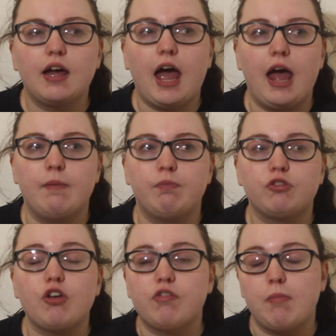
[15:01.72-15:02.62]

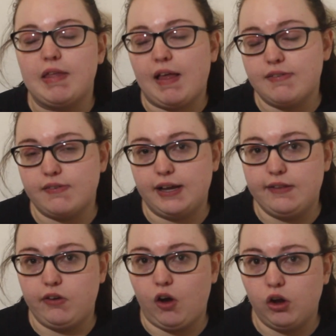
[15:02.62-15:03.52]
so for me that's
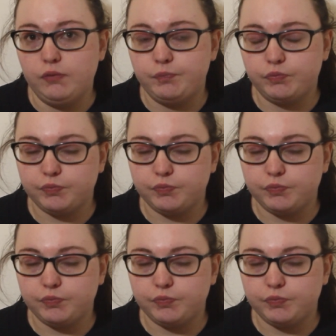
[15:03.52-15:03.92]
Celine Dion.